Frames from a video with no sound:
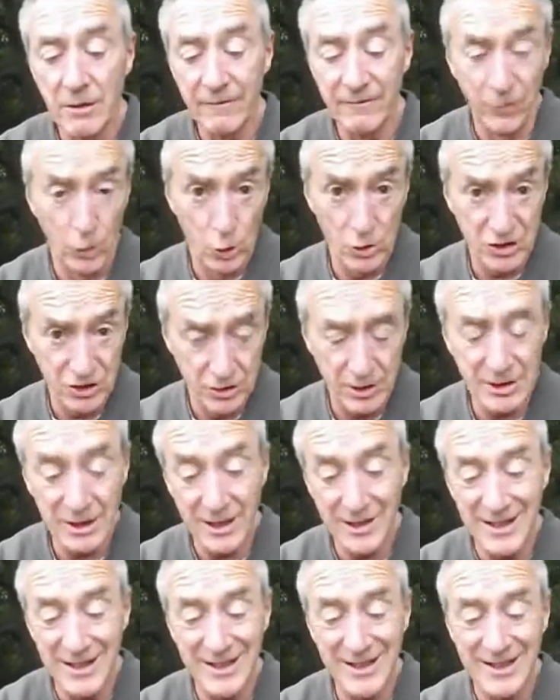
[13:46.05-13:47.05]

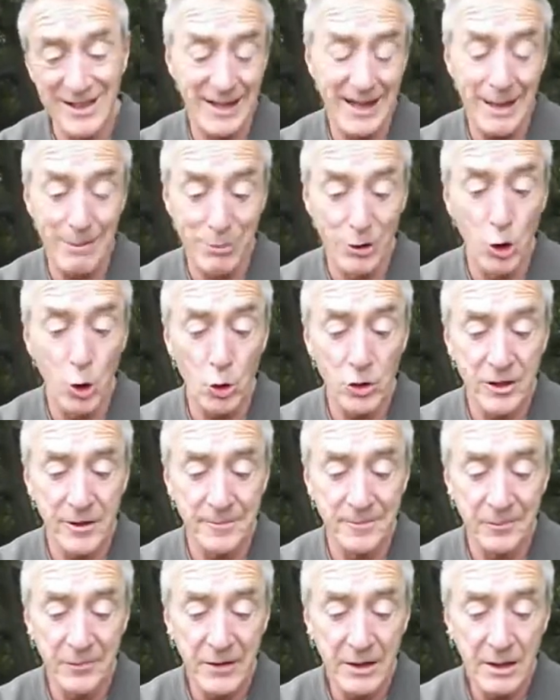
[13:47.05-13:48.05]
fortunately they didn't get
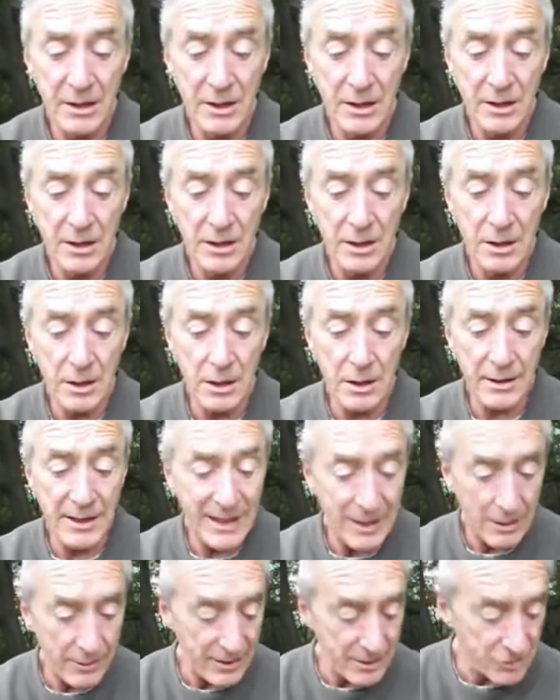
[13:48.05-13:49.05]
broken.
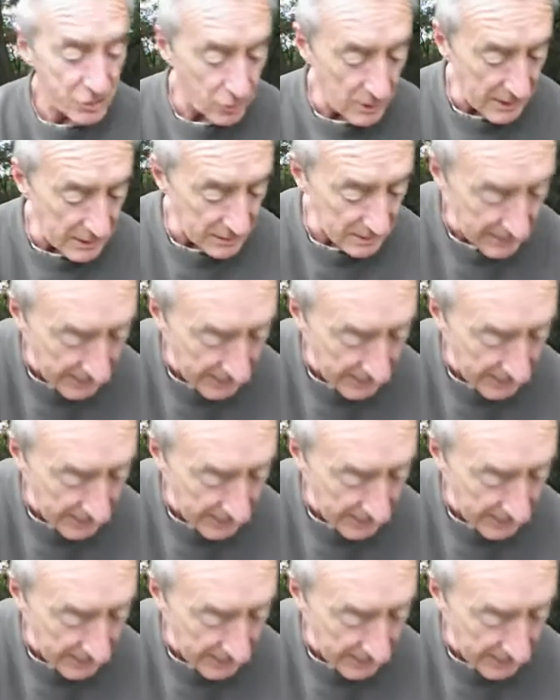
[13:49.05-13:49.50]
Anyway, so that's